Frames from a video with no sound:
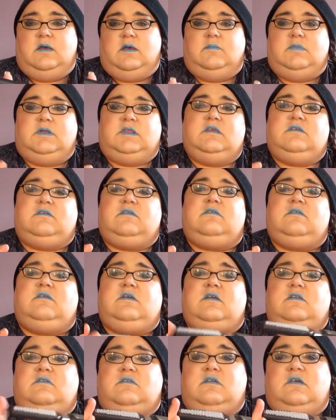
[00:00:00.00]
But this is
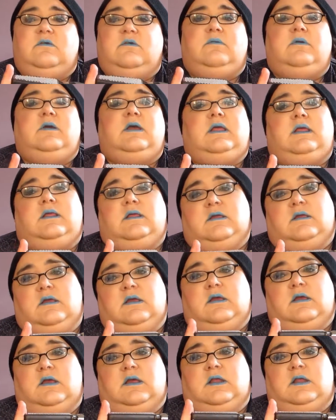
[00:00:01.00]
good too
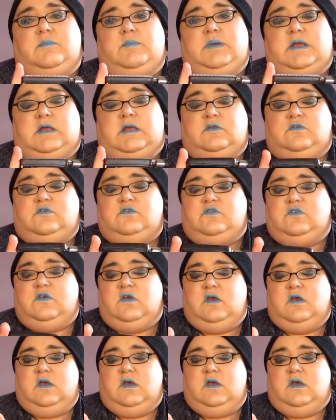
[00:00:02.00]
in a pinch.